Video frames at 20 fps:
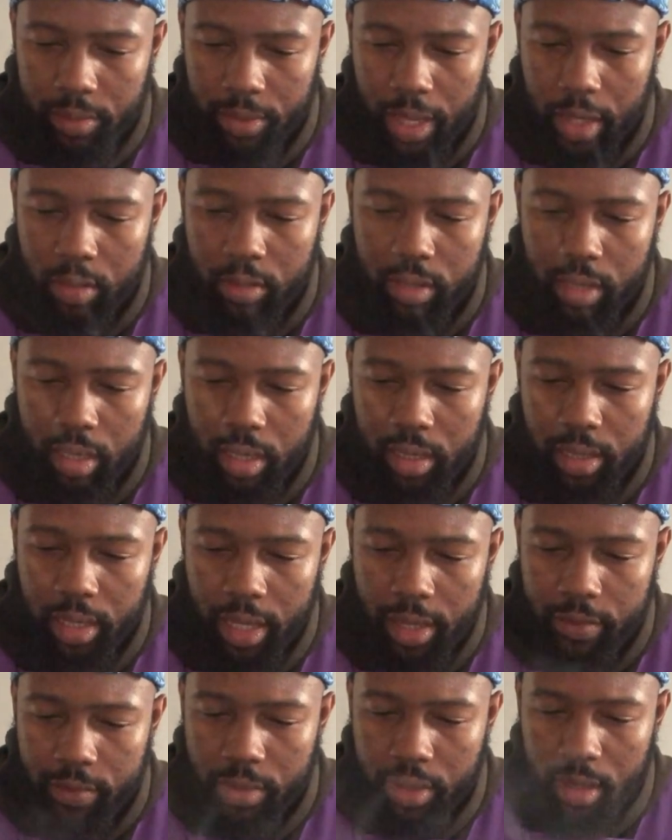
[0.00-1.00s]
Thou son of
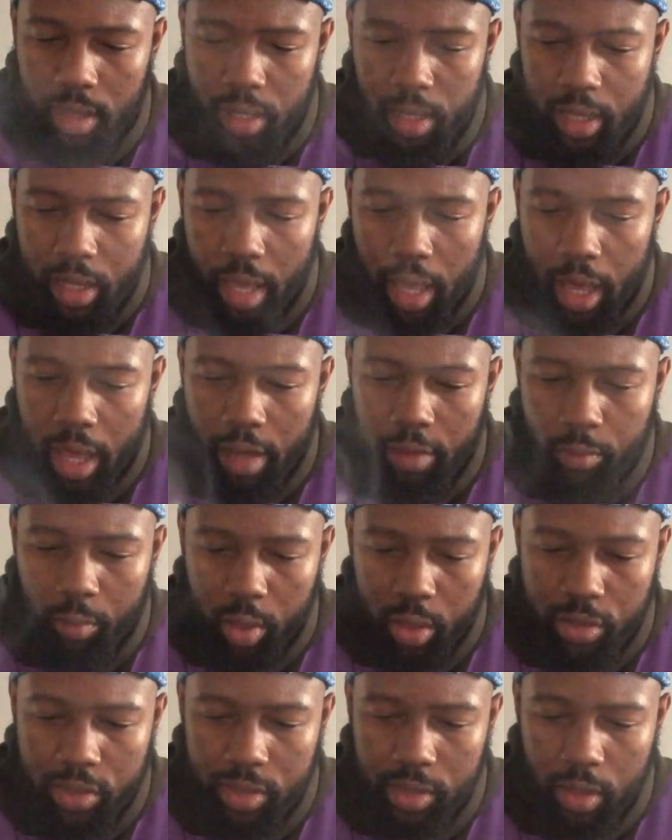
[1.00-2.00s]
David, have
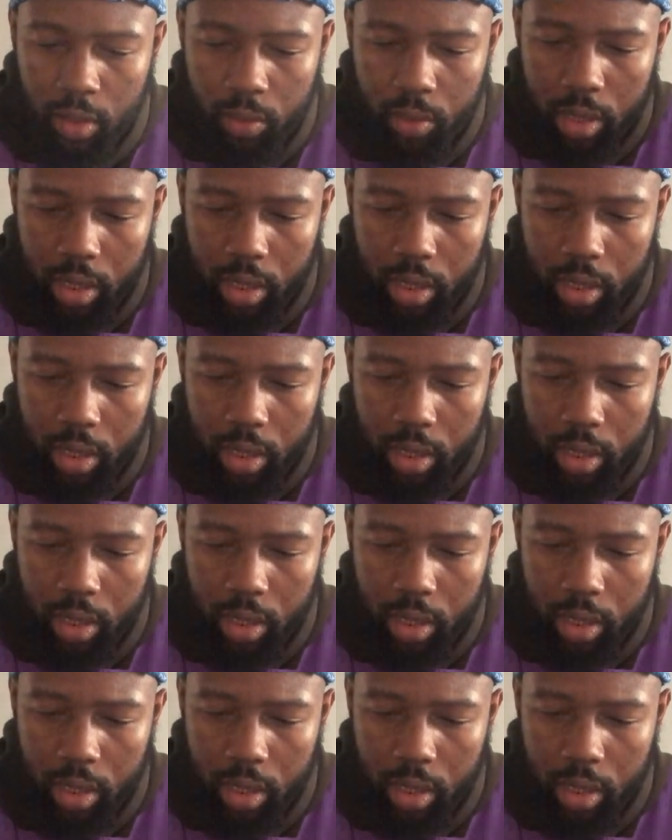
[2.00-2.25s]
mercy on